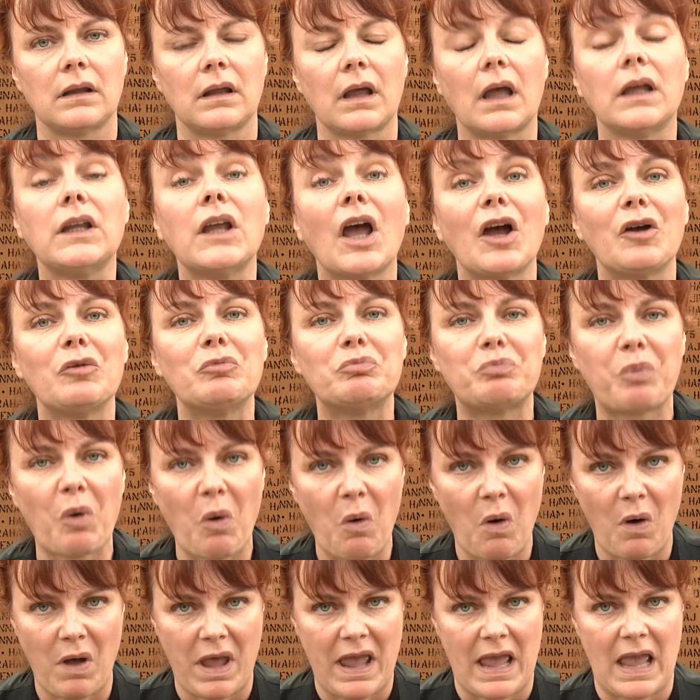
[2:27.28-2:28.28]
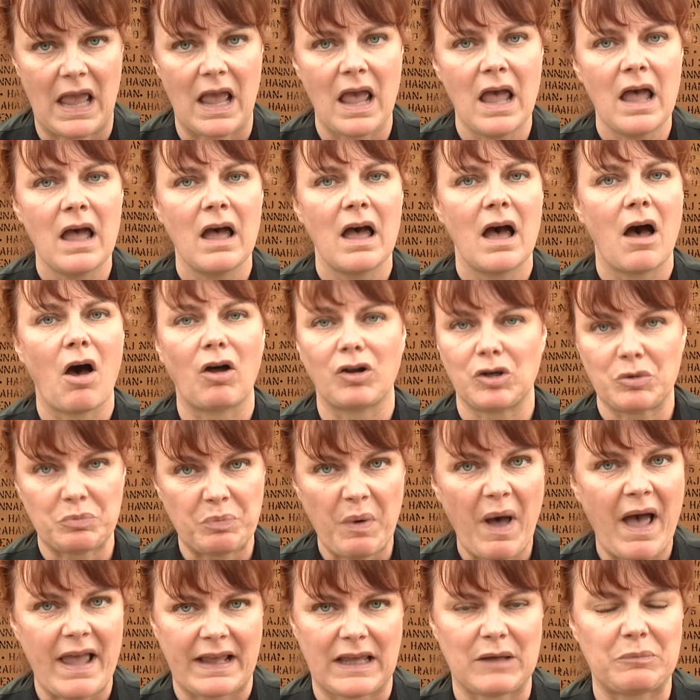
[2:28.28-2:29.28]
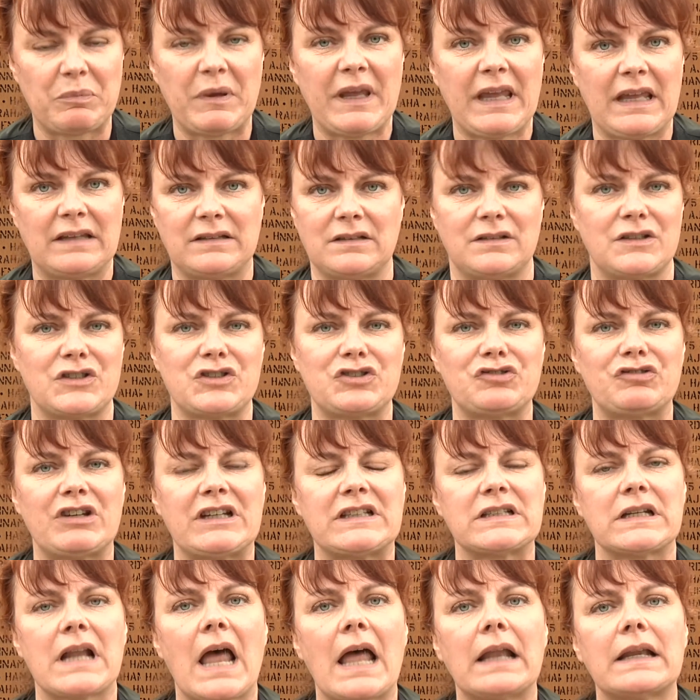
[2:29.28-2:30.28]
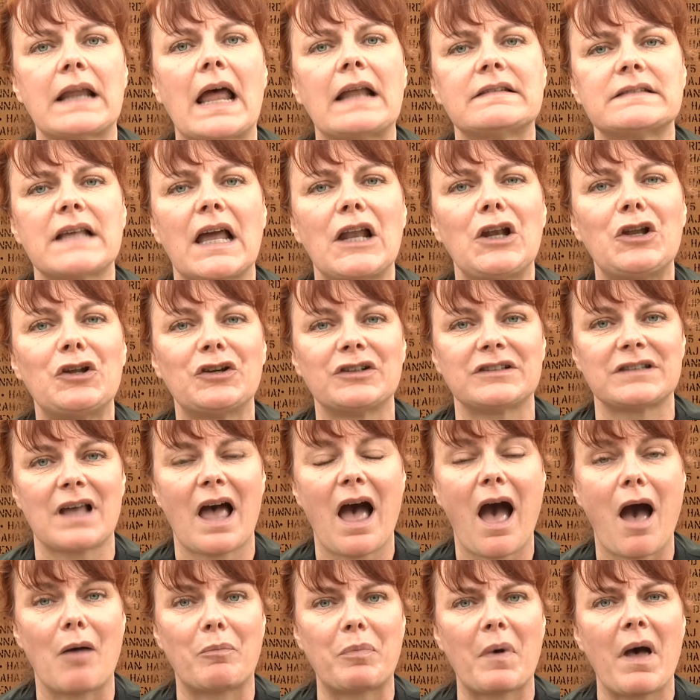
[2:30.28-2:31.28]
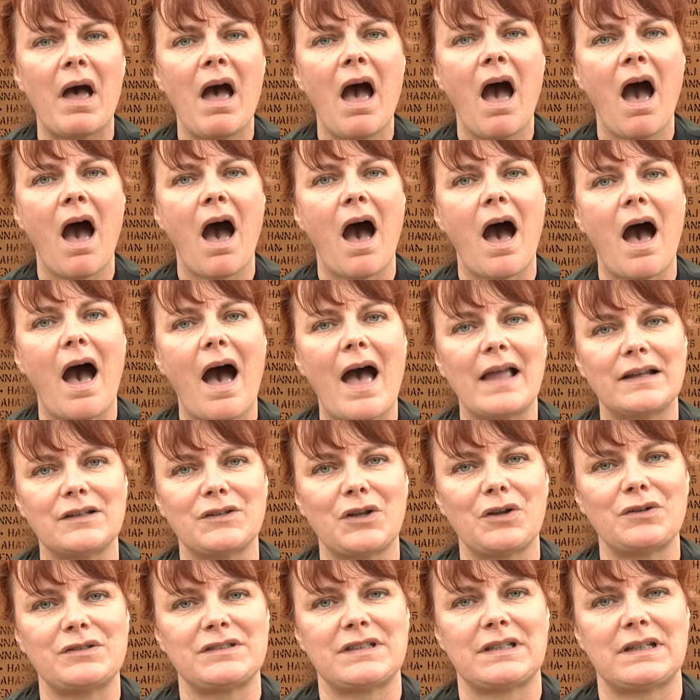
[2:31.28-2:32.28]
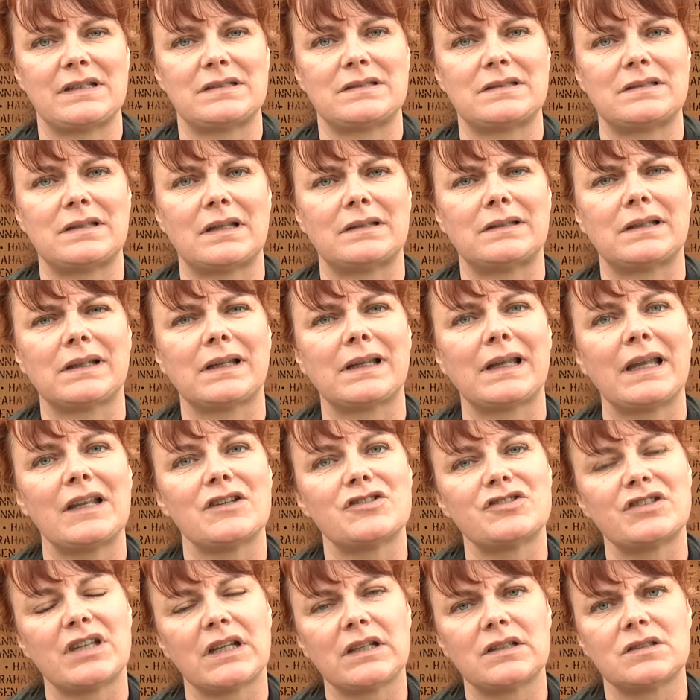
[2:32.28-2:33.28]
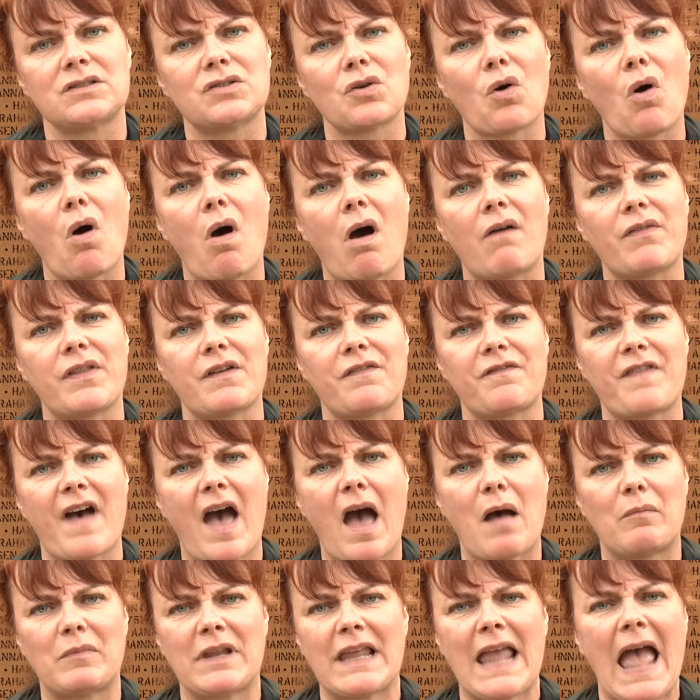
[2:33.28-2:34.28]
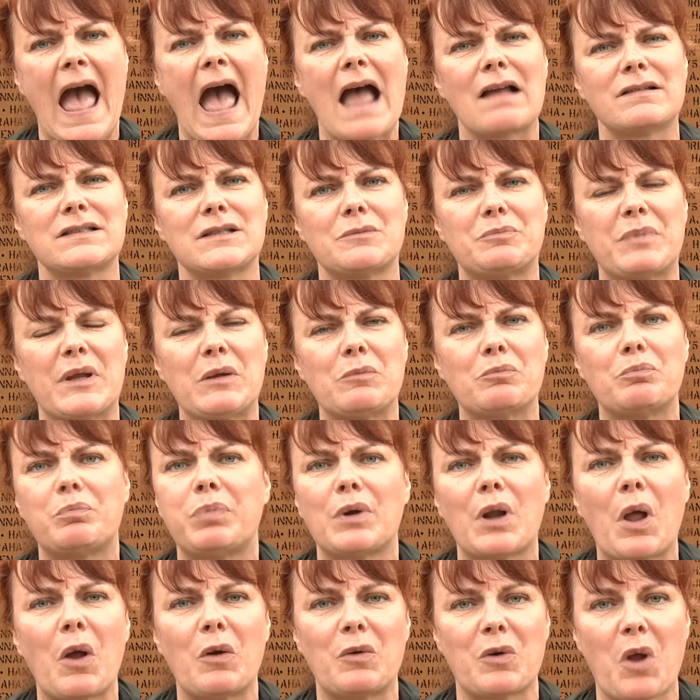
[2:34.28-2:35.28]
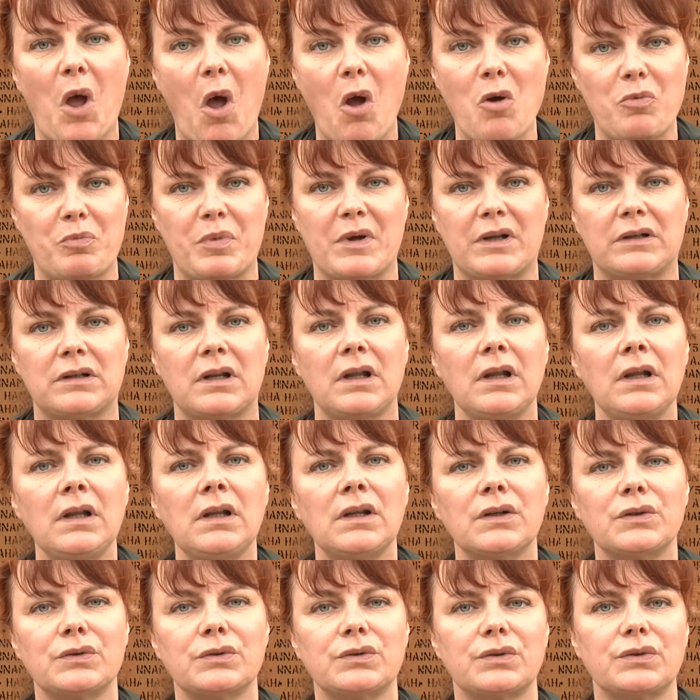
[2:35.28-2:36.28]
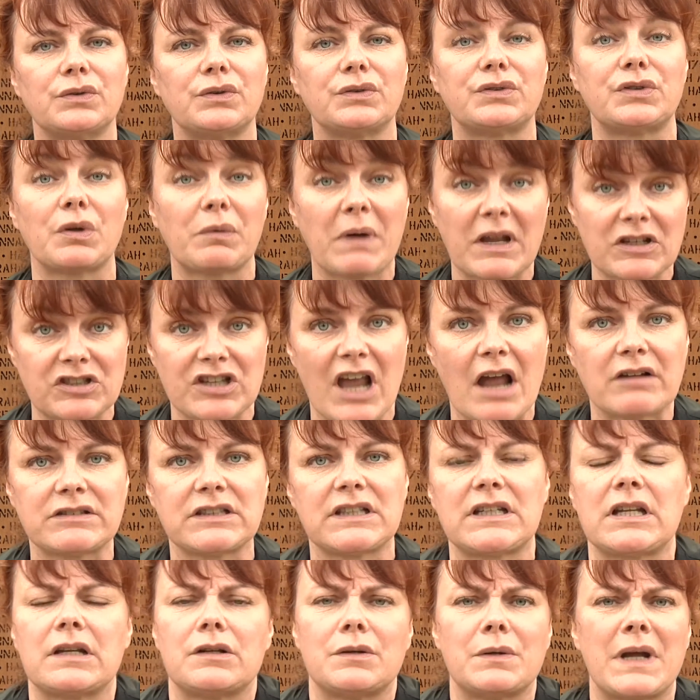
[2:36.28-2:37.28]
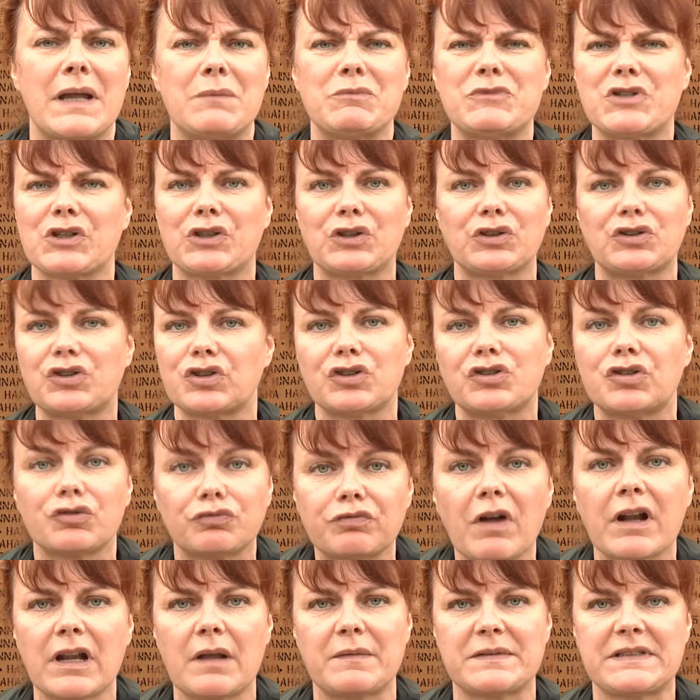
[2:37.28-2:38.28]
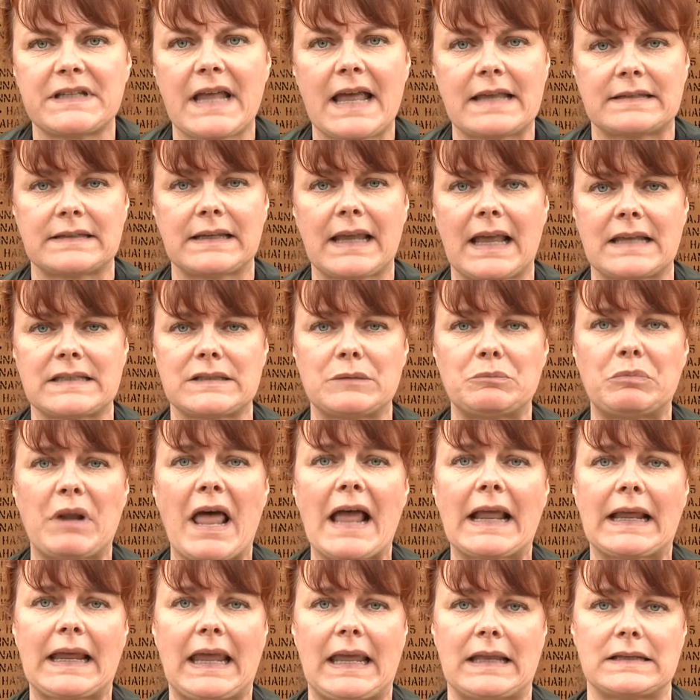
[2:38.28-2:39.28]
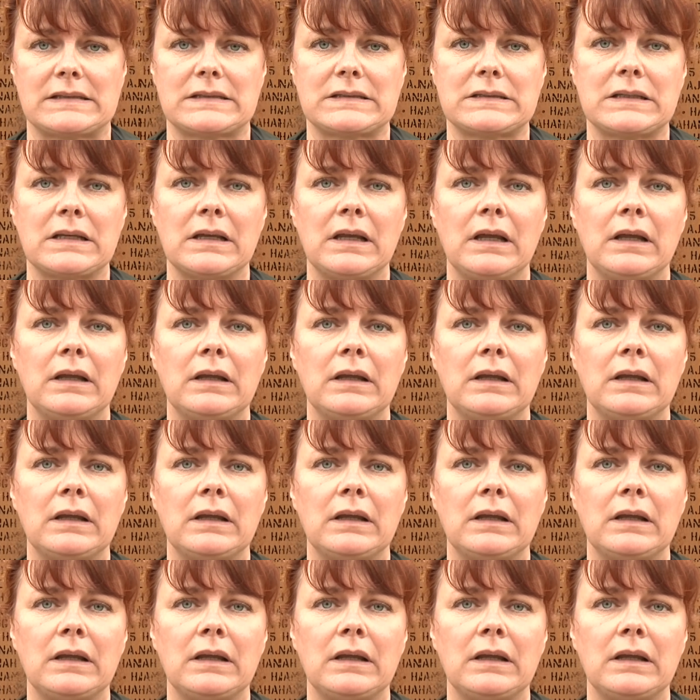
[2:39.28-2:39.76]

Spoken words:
A young boy on a bike appeared in the street, and as I looked up, I noticed that the kitchen door of the family house had been blown open, so I shouted to him to run upstairs and get some blankets.